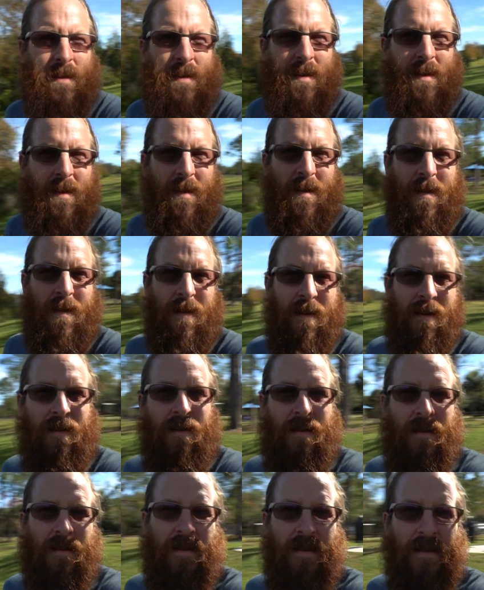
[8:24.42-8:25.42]

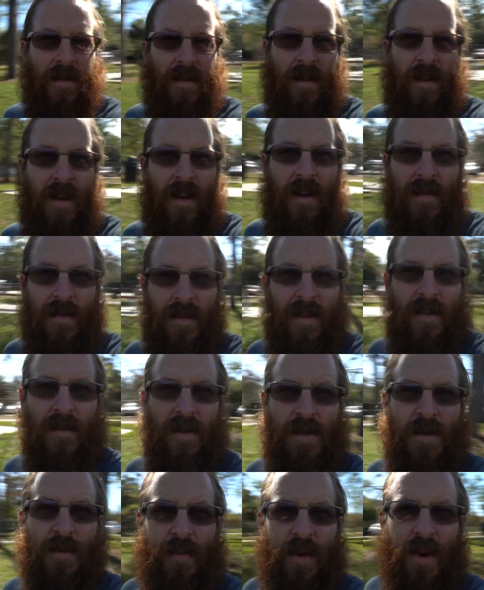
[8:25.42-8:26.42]
I think it
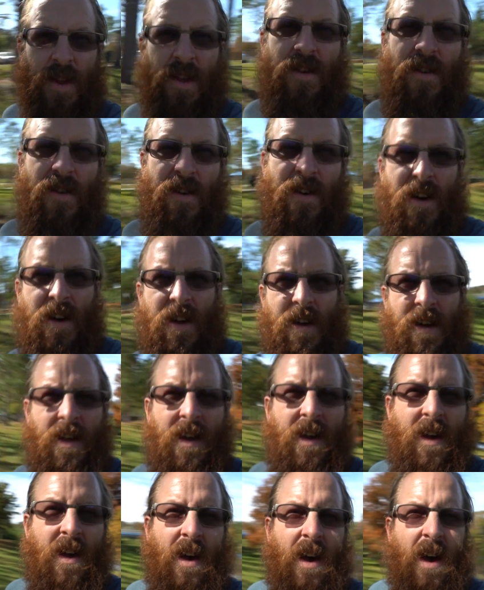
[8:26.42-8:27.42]
looks pretty good.
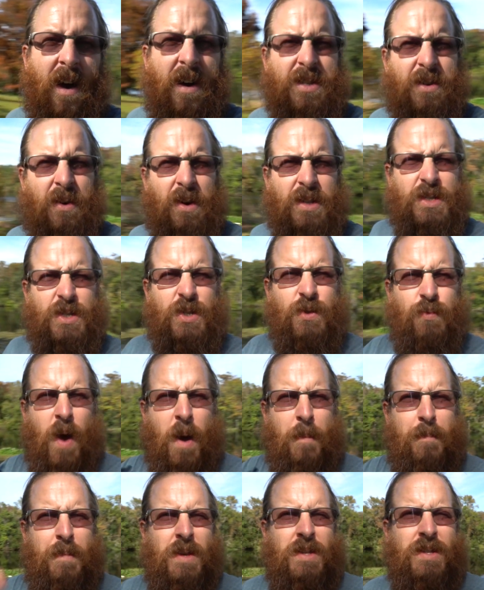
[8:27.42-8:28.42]
Let's go ahead and
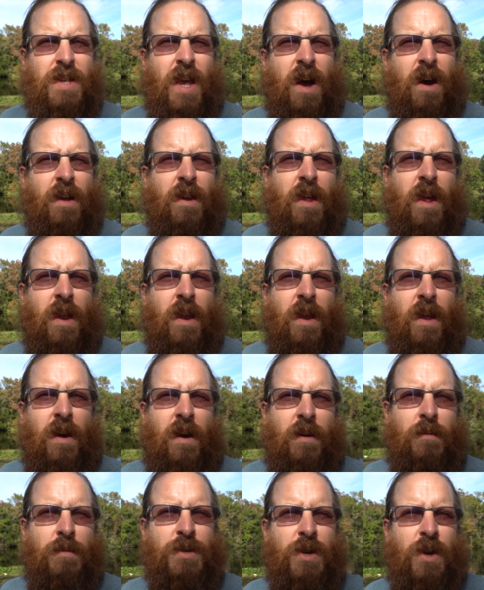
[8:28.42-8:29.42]
swap this out and
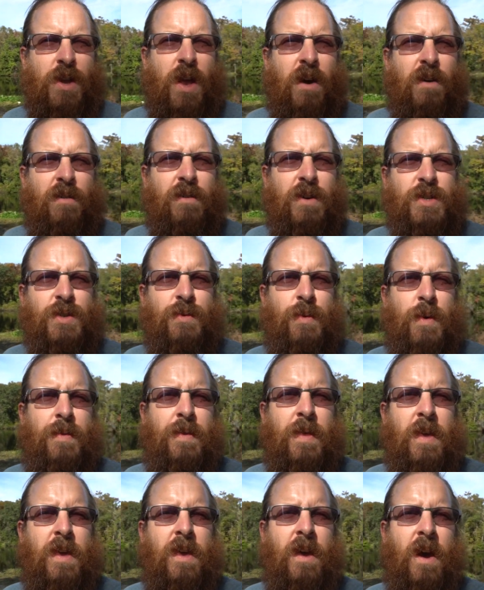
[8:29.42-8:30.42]
we'll show you how it looks
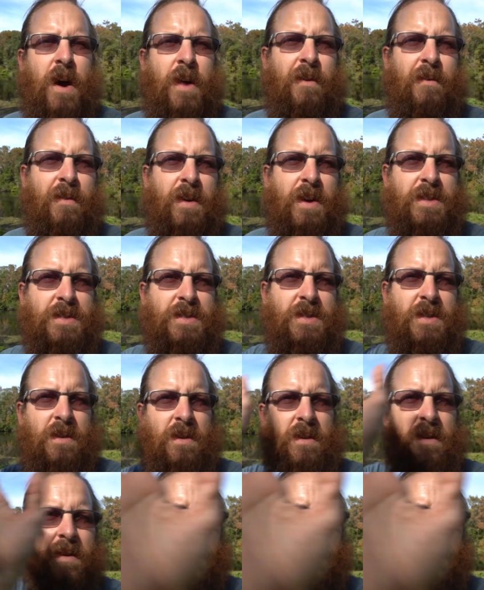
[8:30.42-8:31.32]
with the other lens.